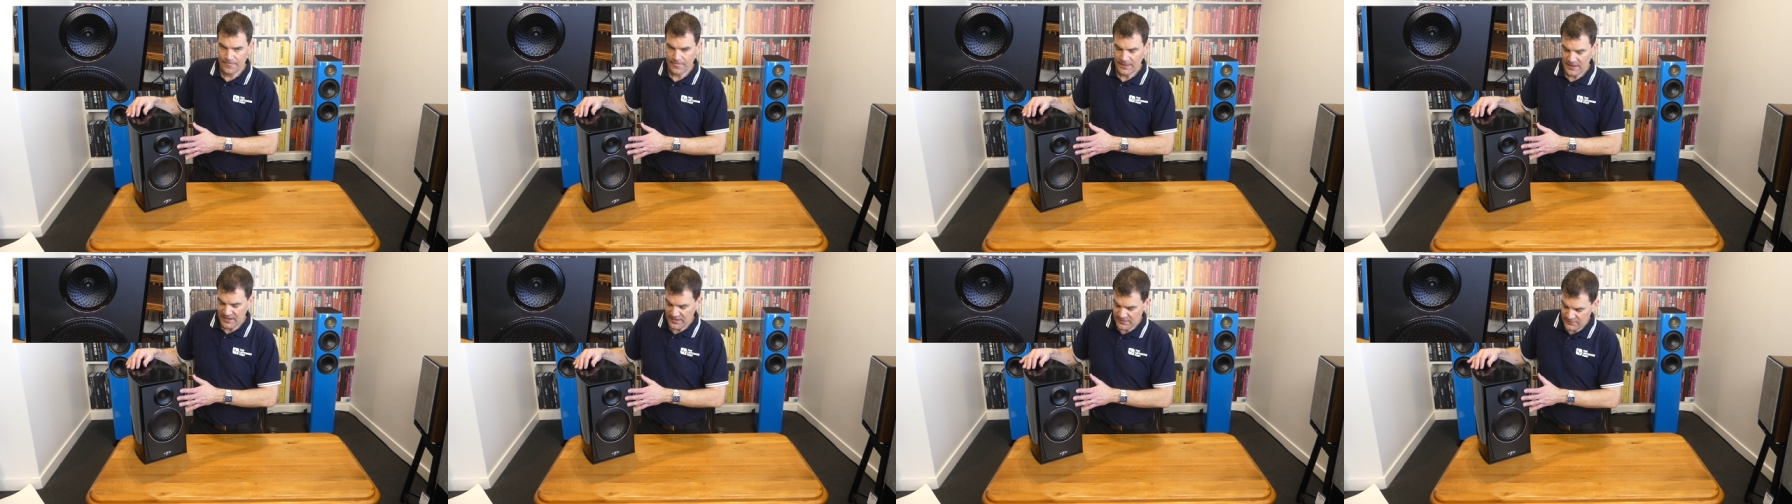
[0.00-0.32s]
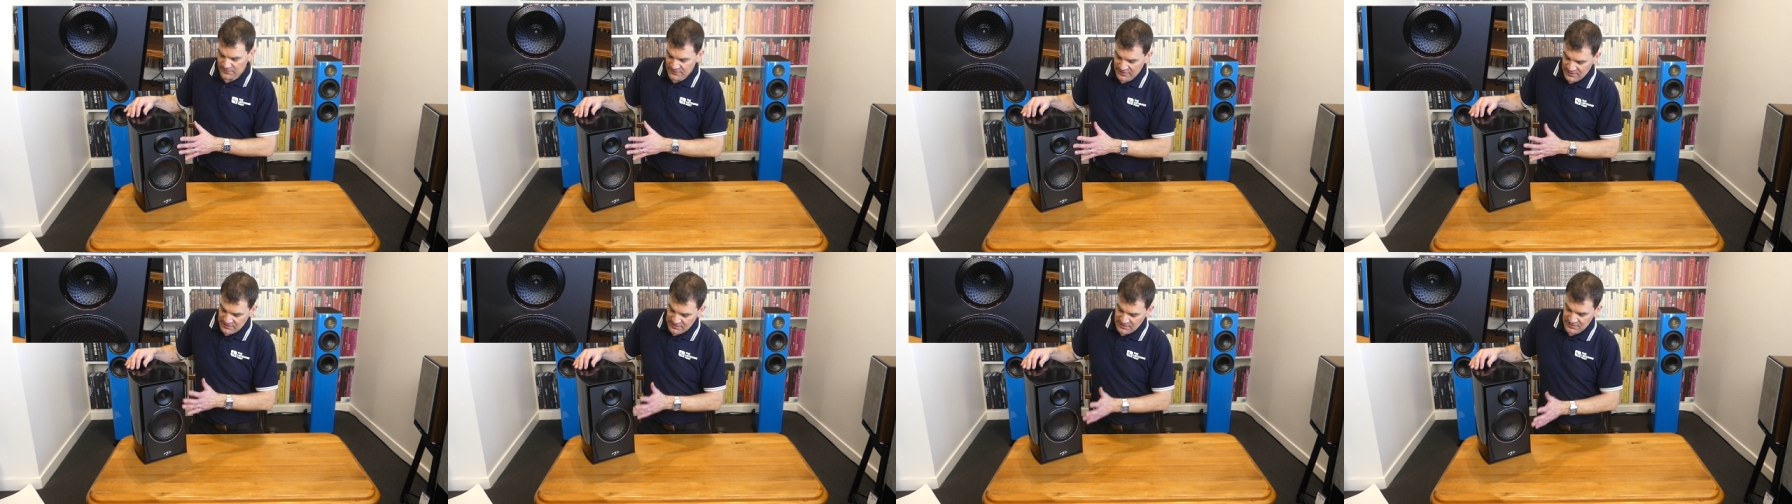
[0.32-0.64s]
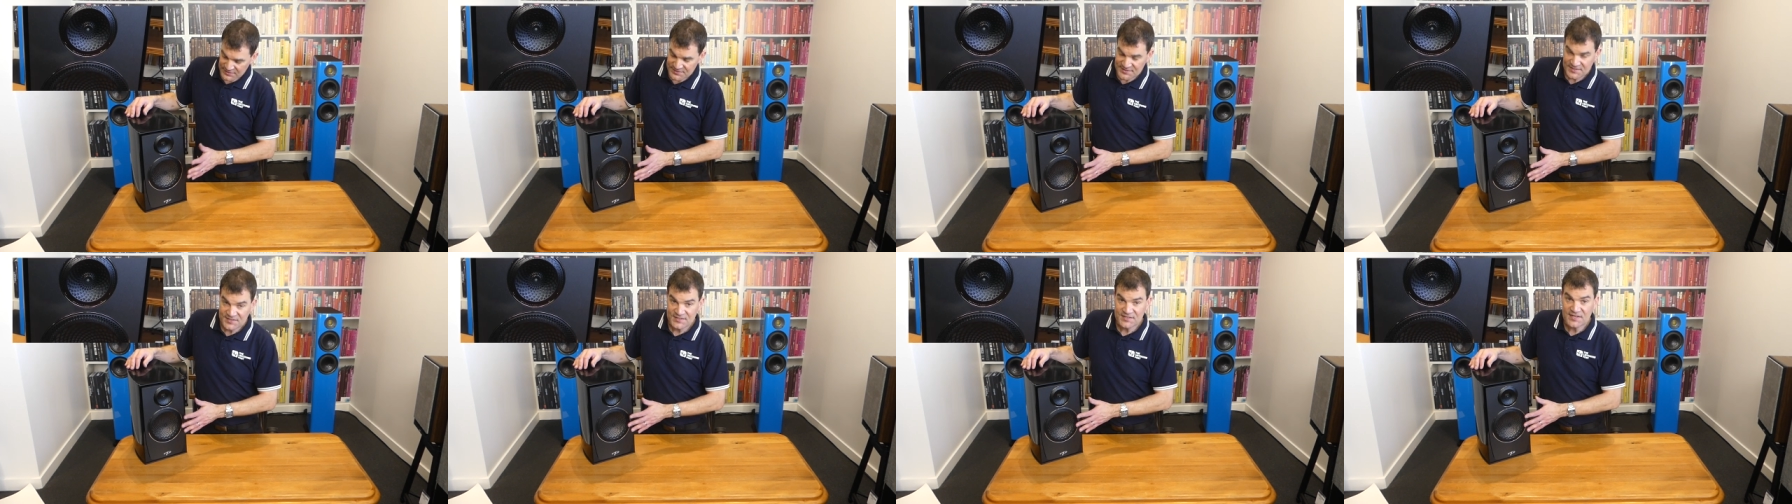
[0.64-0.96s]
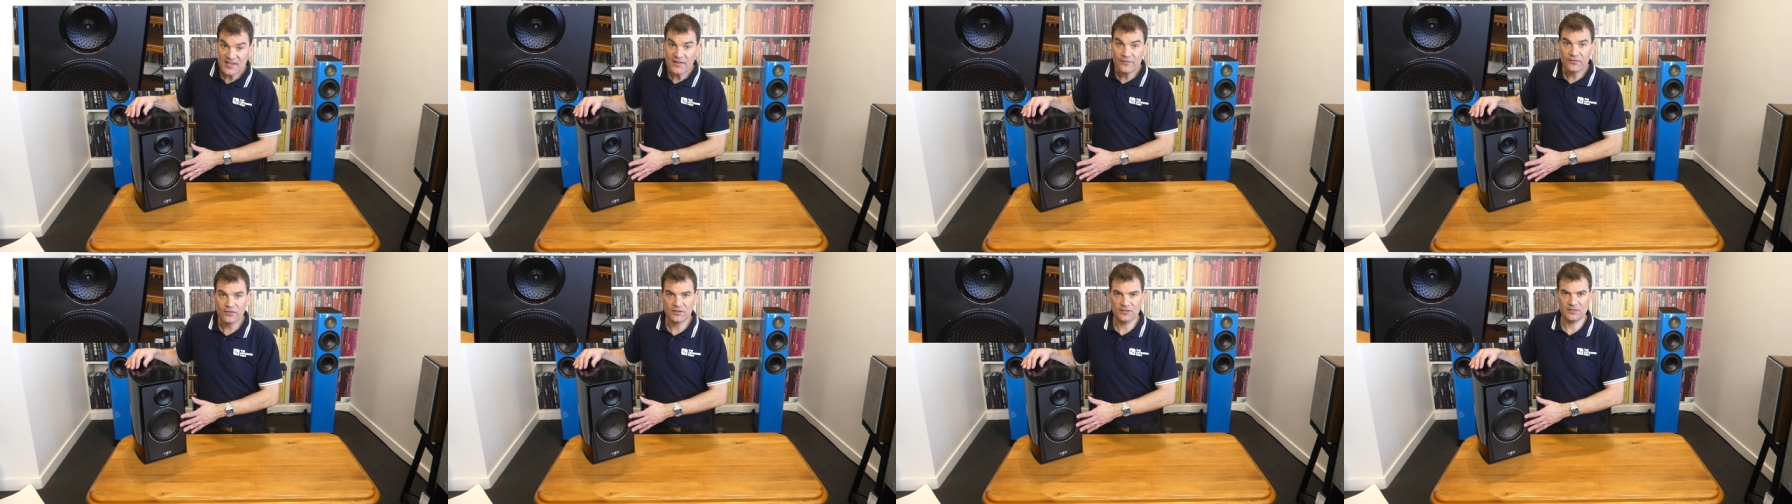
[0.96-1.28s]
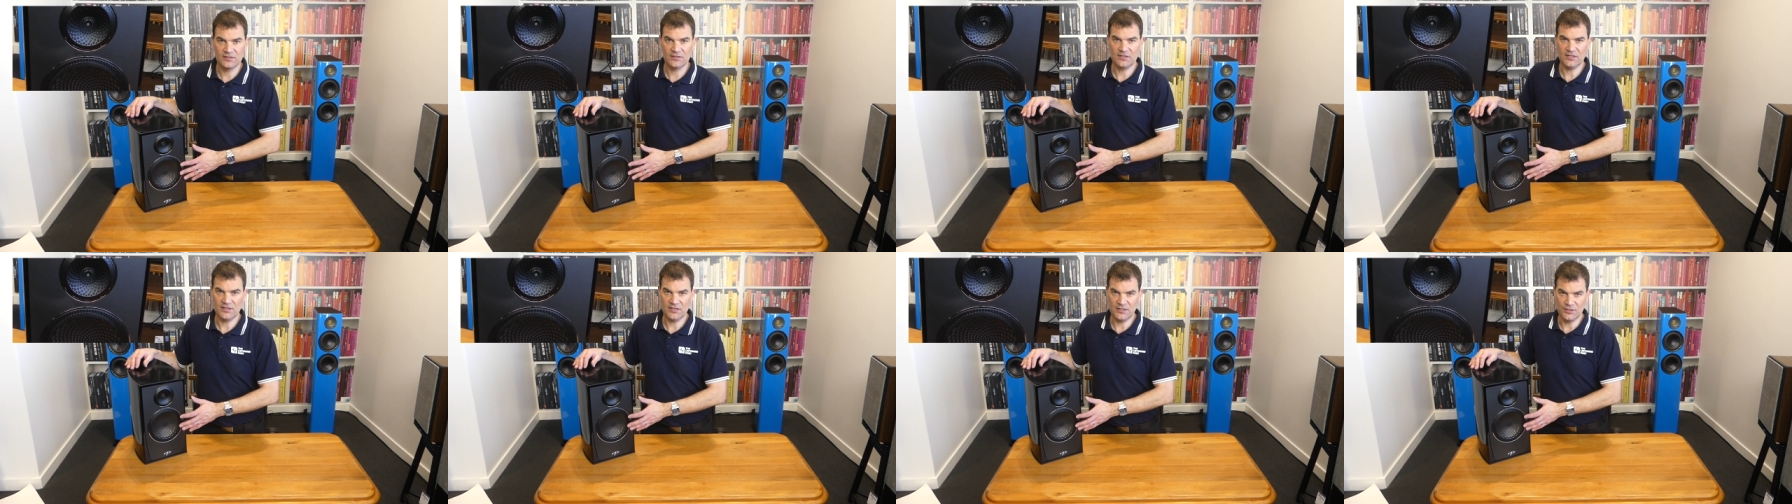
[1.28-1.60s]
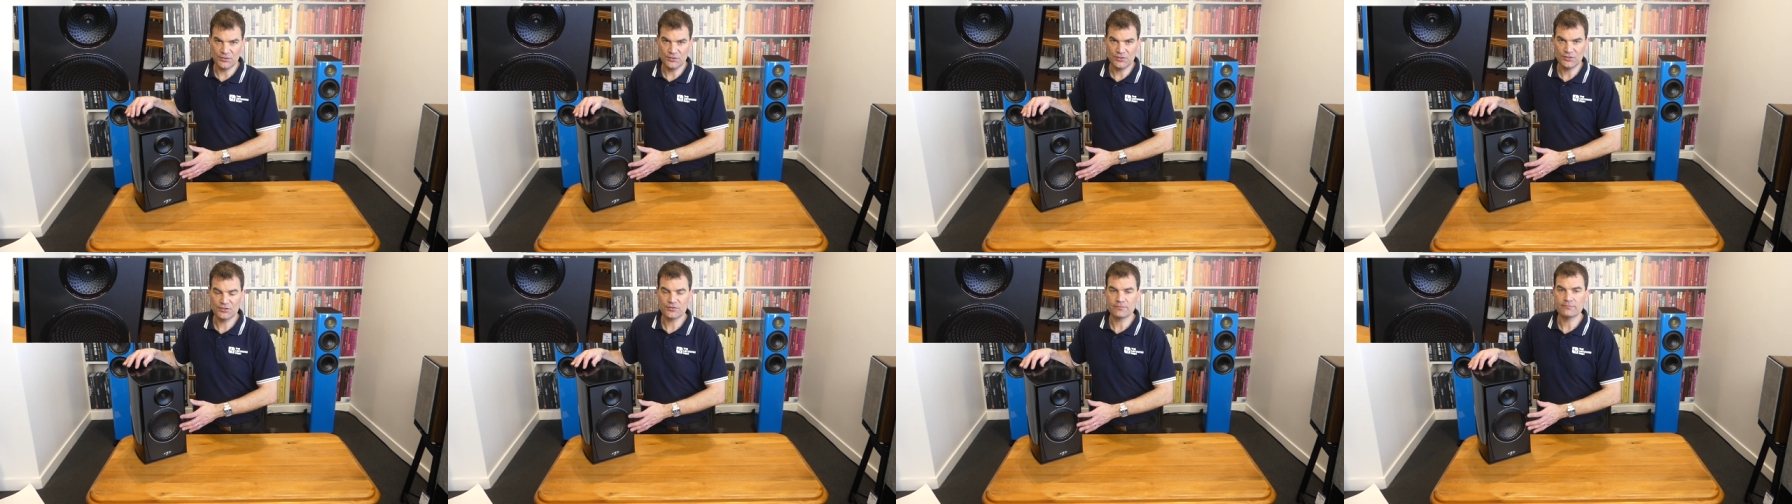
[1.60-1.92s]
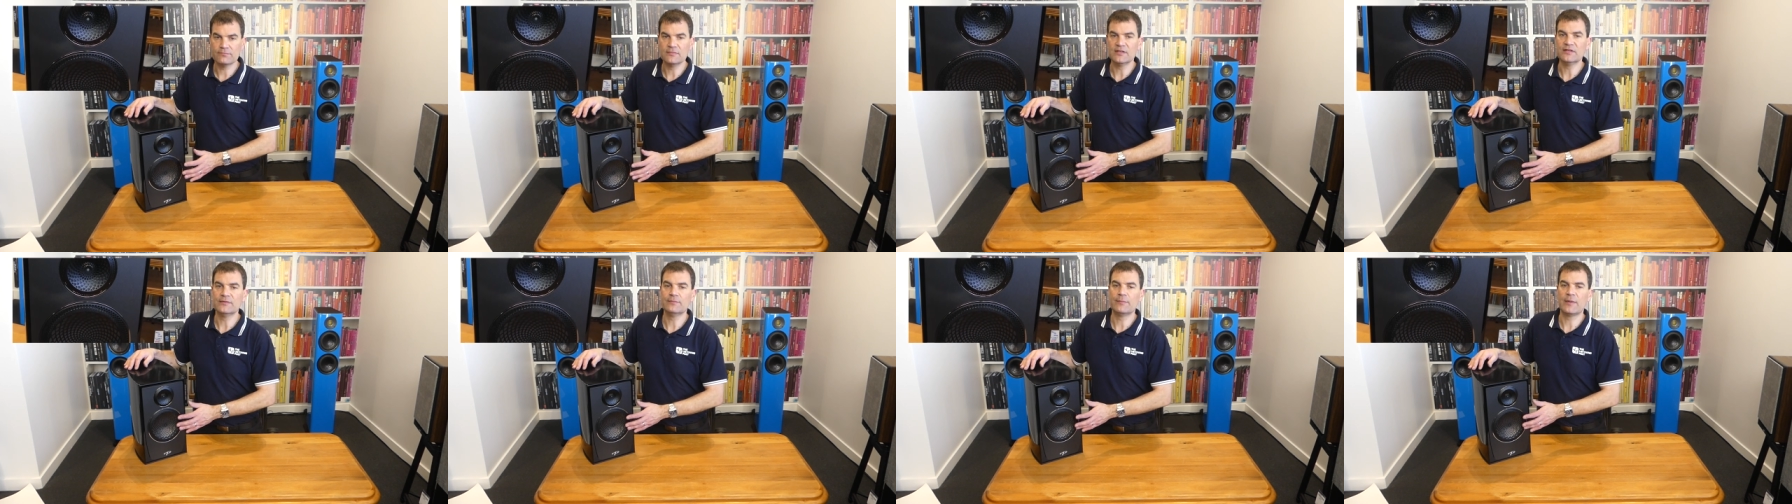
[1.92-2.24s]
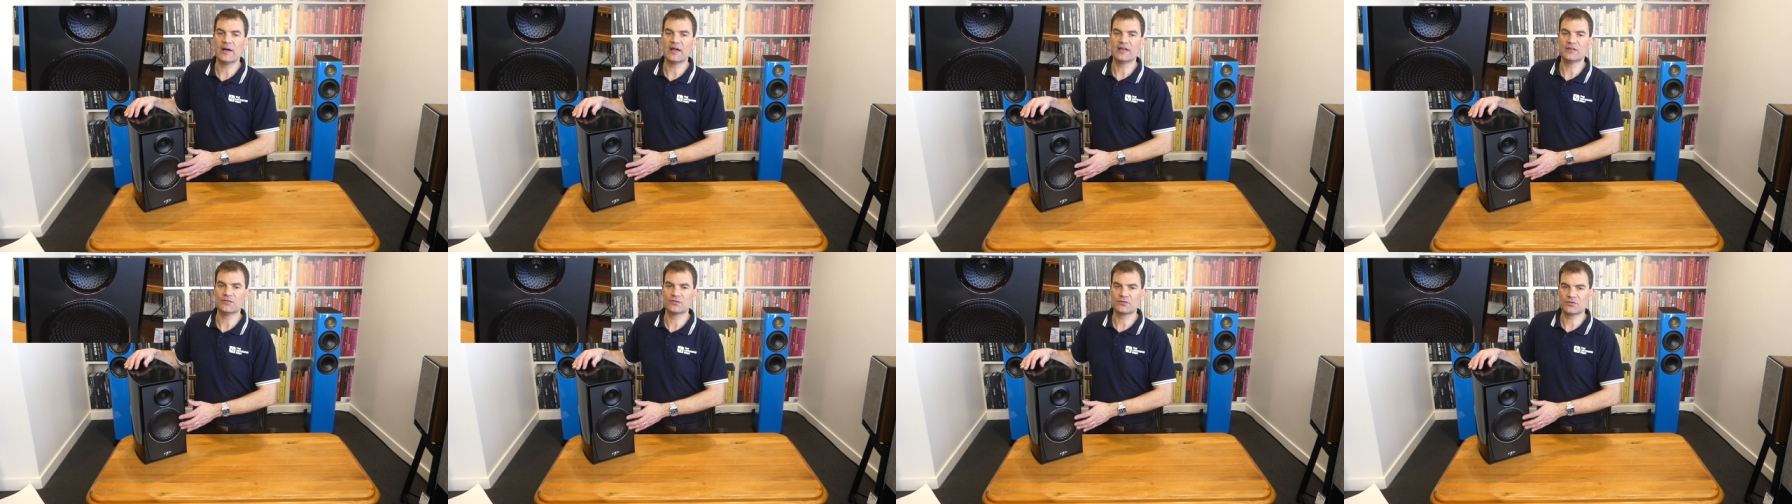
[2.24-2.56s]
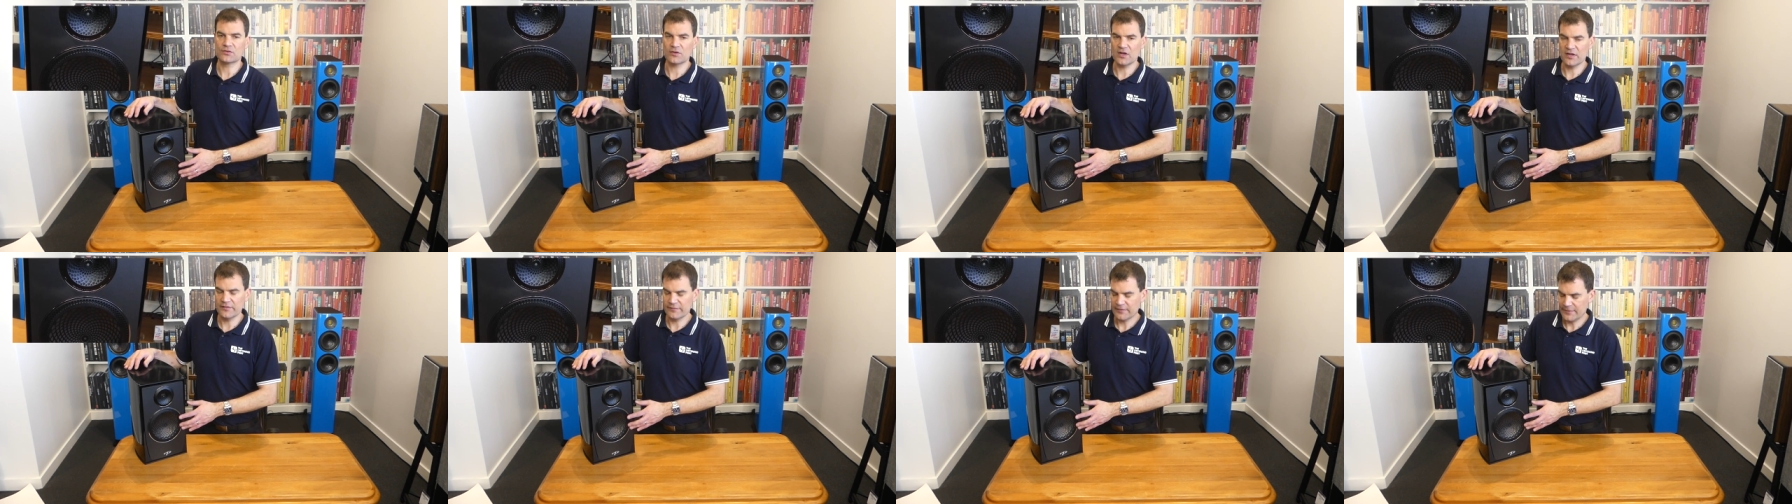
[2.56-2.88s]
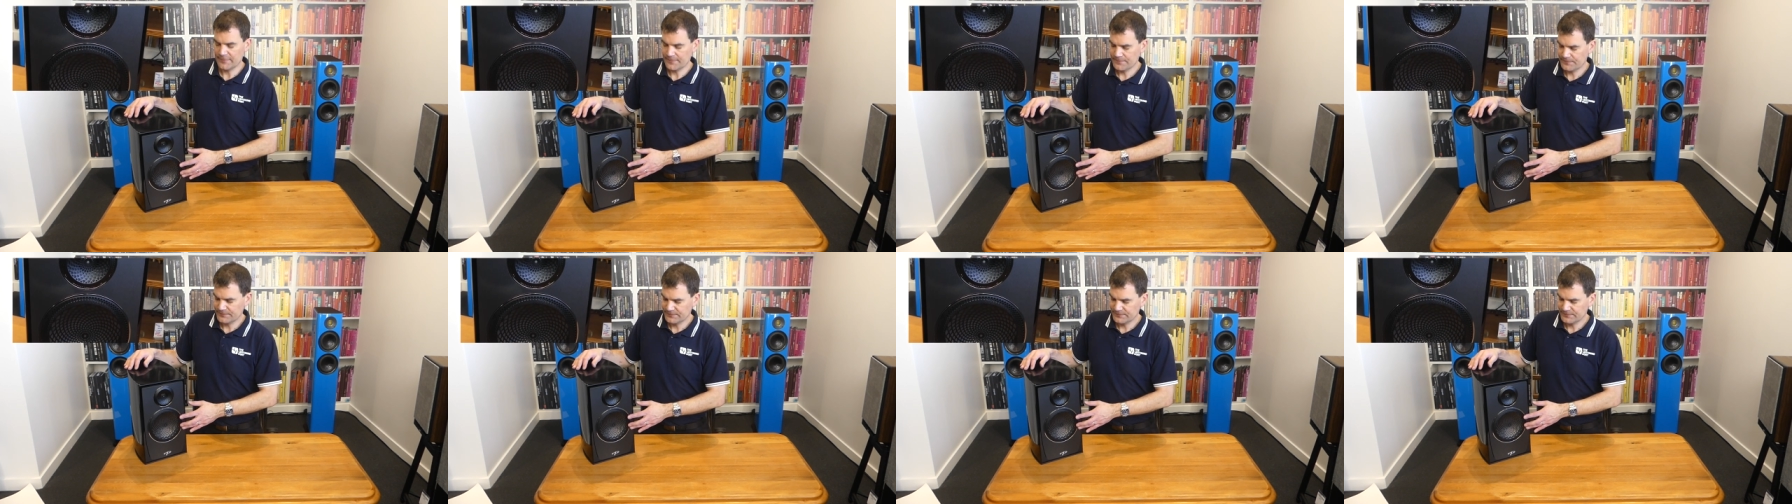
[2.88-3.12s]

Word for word: and then a 7-inch mid-bass driver.